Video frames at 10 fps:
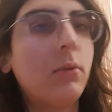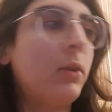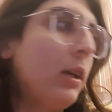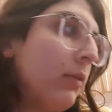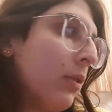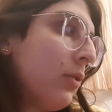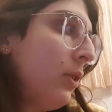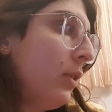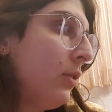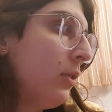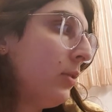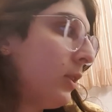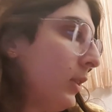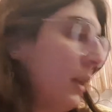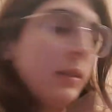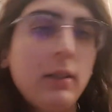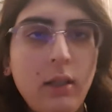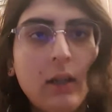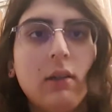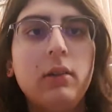Okay, for 300 tool chain, that's
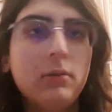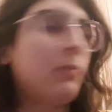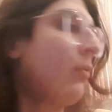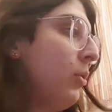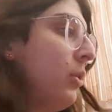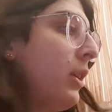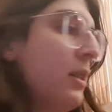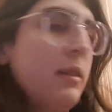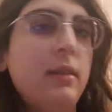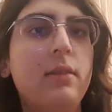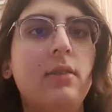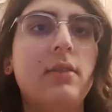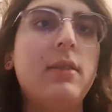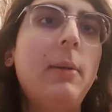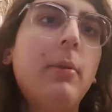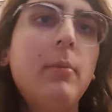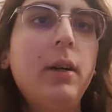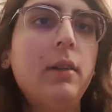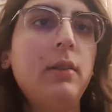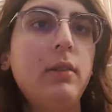who cares? And there's the stepper
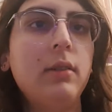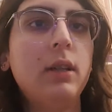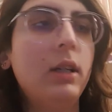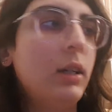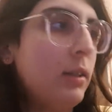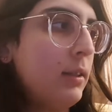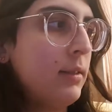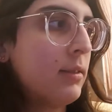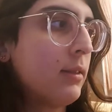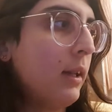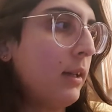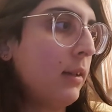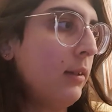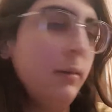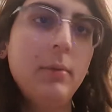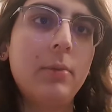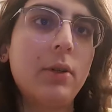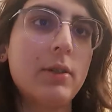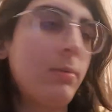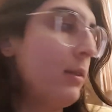motor that's a little bit
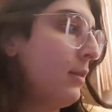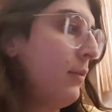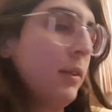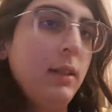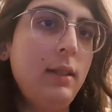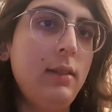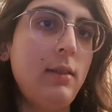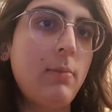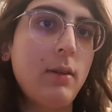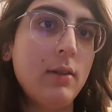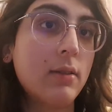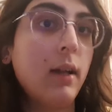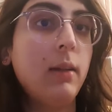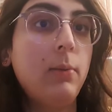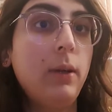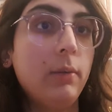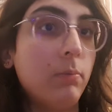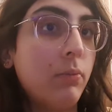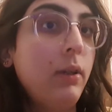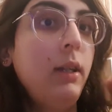more expensive than this, but it's lightweight
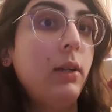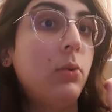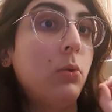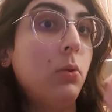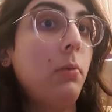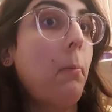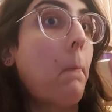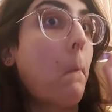and pretty cool.